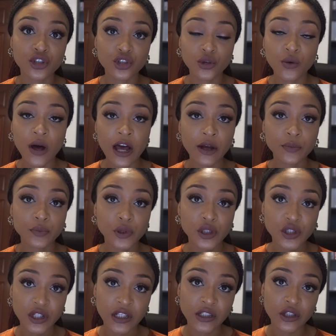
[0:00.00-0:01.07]
show our
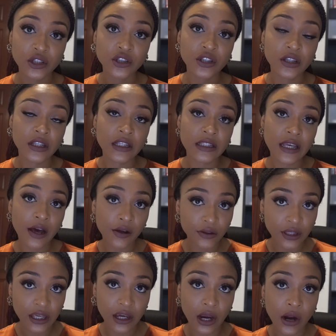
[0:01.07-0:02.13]
appreciation to these
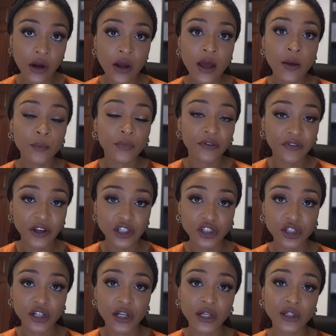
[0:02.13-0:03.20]
healthcare
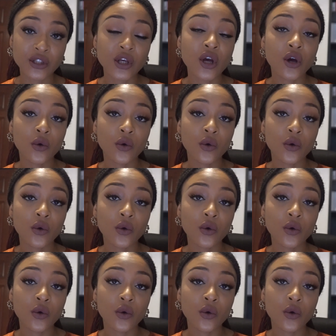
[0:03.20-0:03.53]
professionals.